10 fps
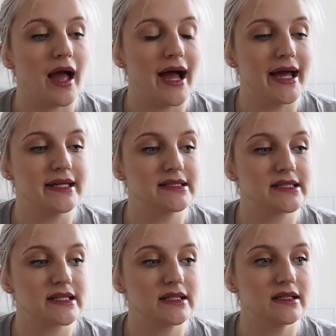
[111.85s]

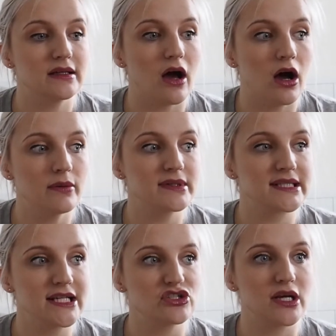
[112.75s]
and I was
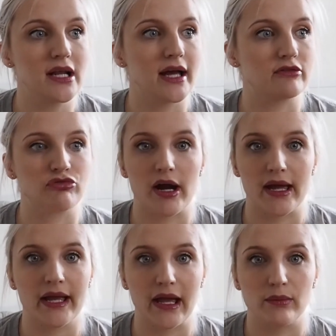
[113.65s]
literally like,
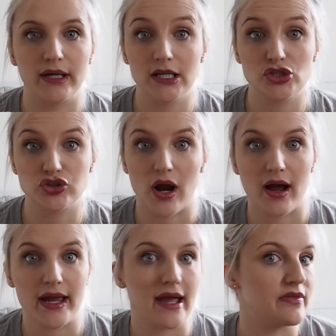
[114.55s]
right, okay, we're gonna
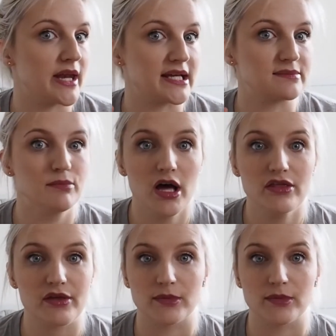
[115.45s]
try in the next month.